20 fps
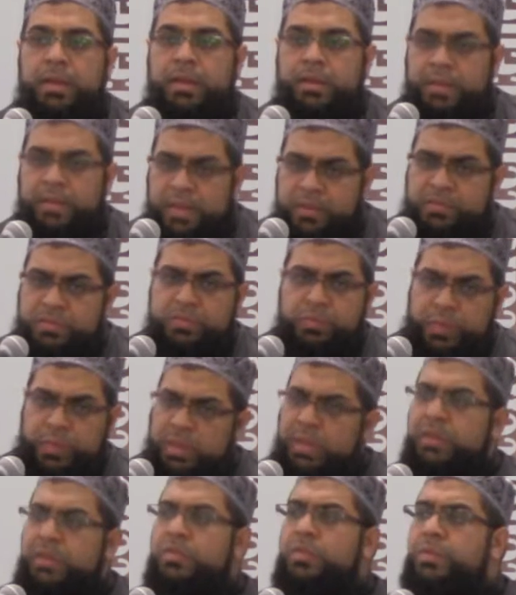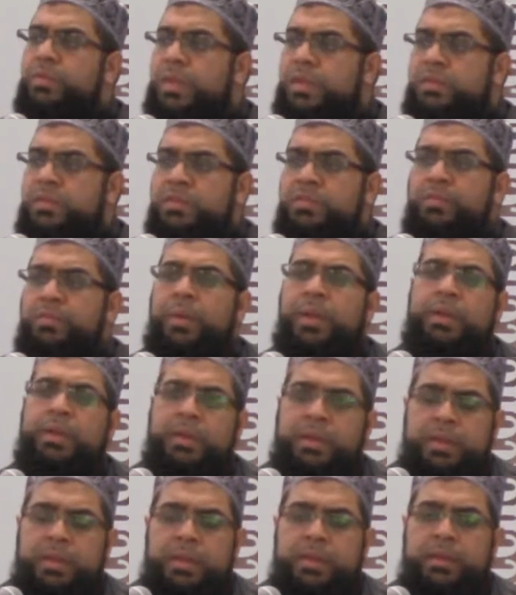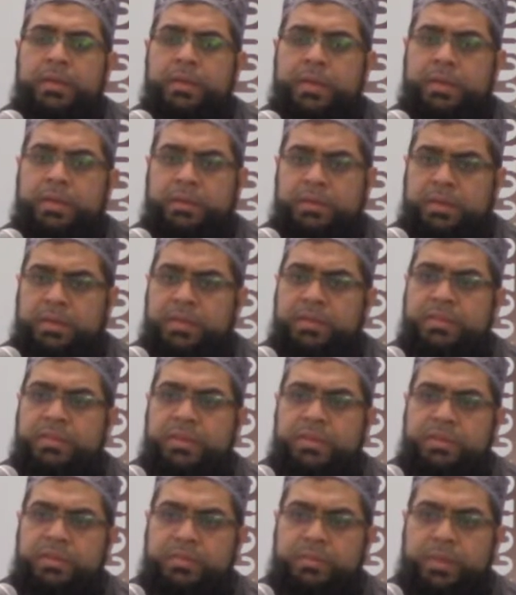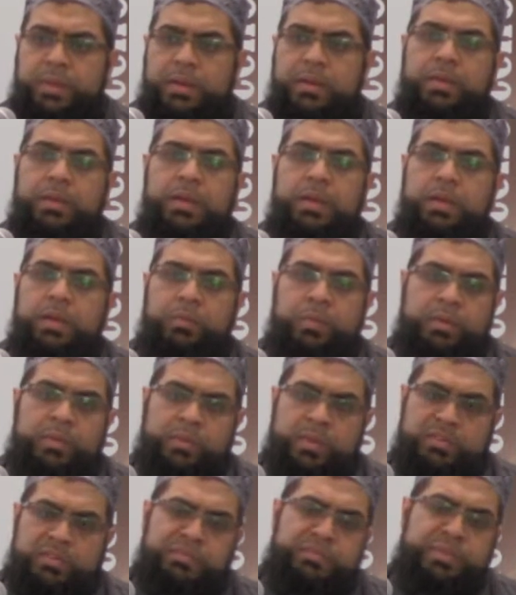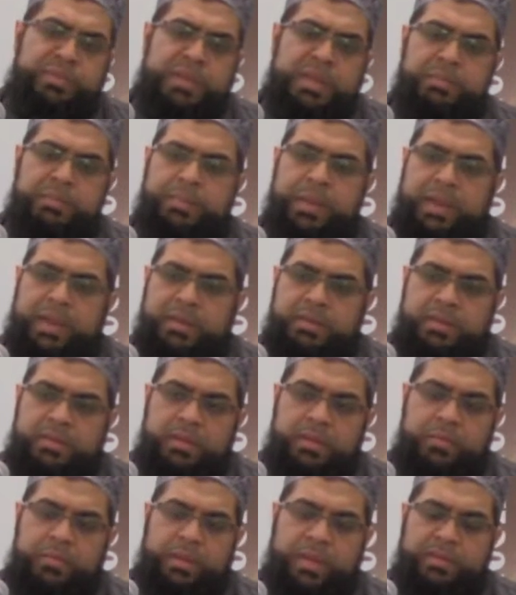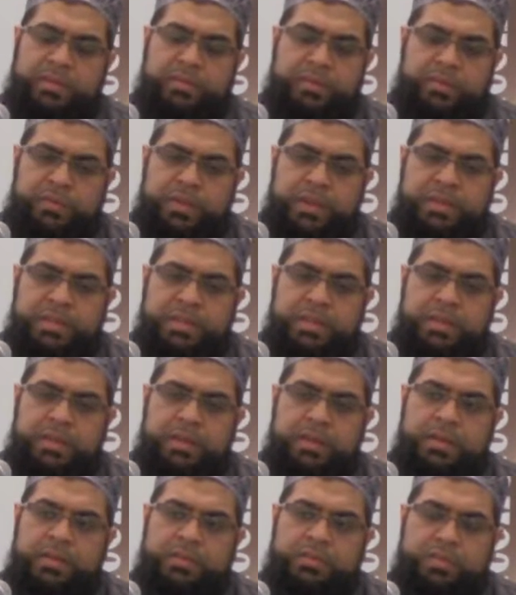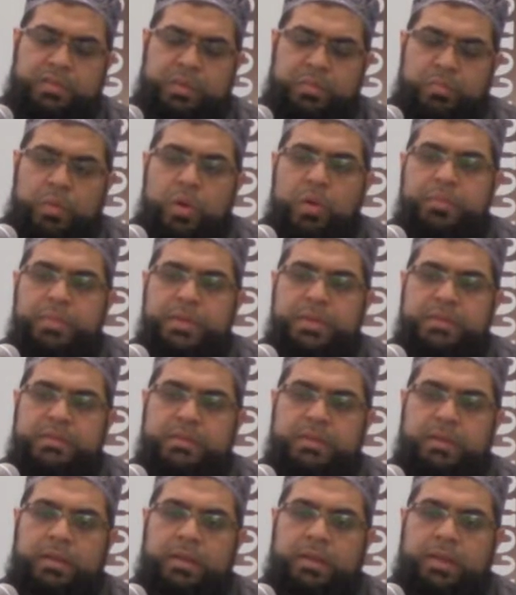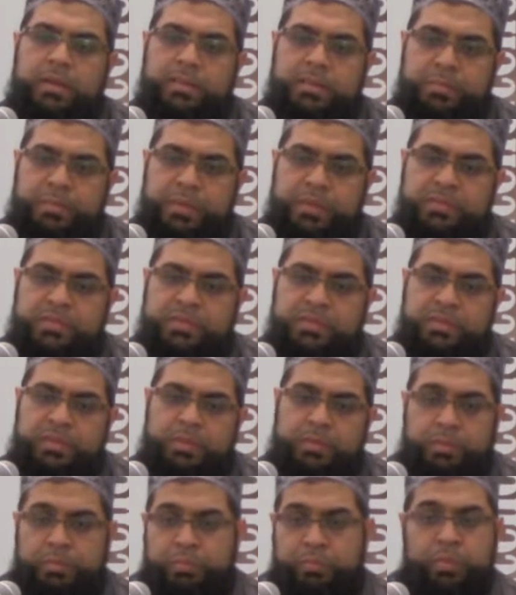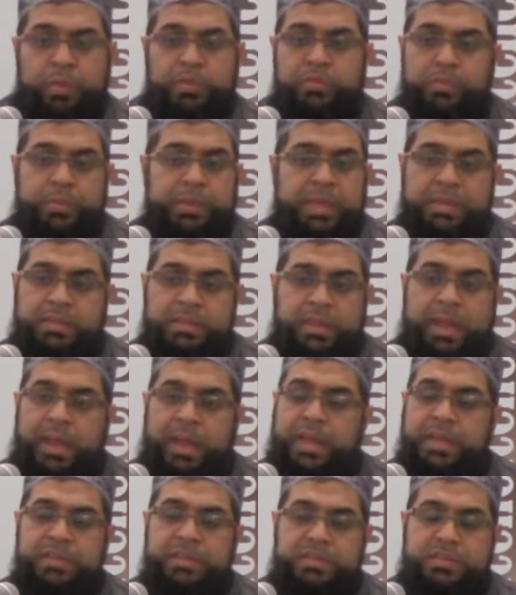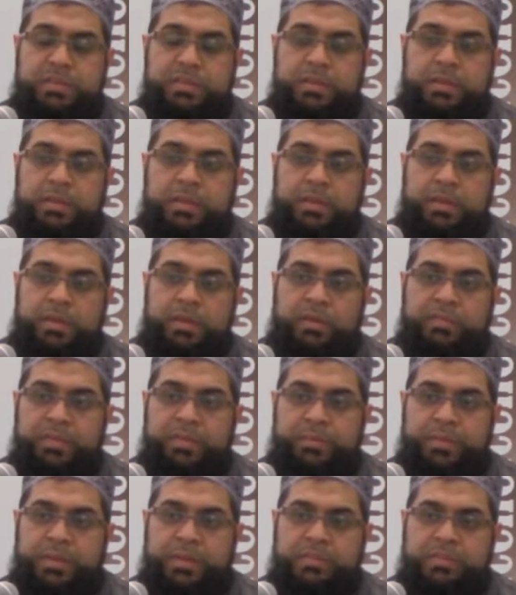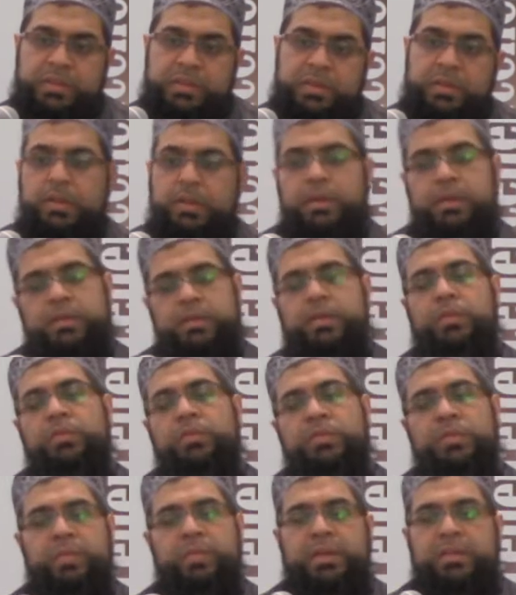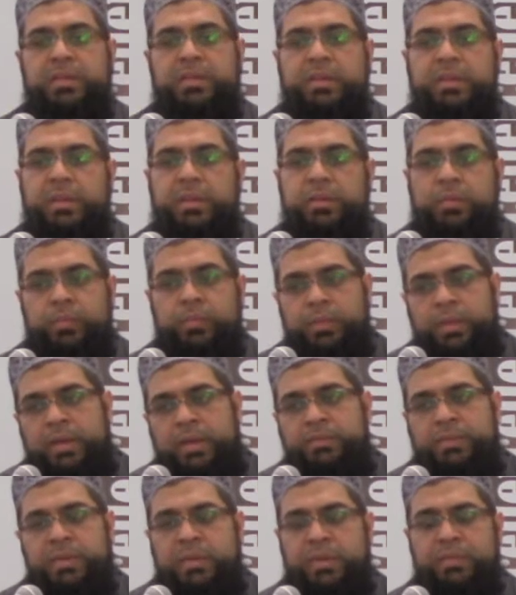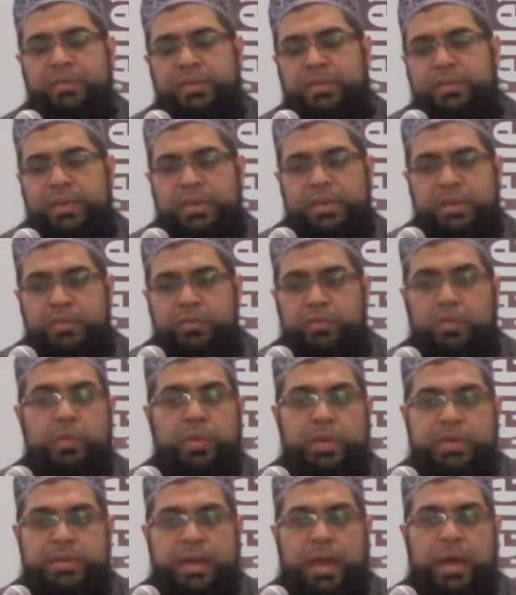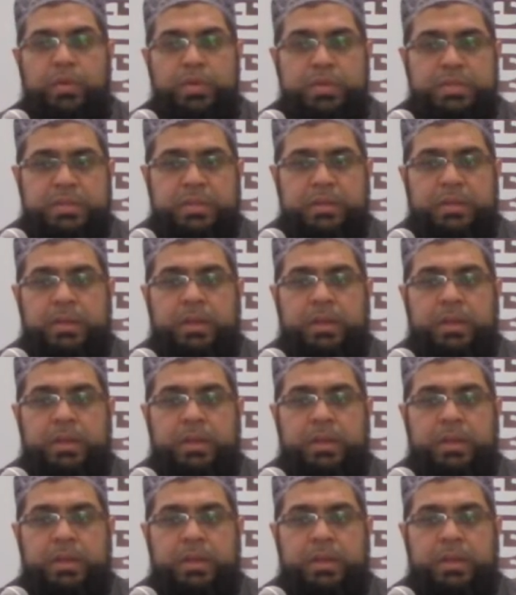Yes, we can do that as well here in Keithley as well, where we have prepaid. We have it ready. So the moment the person, once we get the height of the person, then automatically we have the coffin ready, roll it out,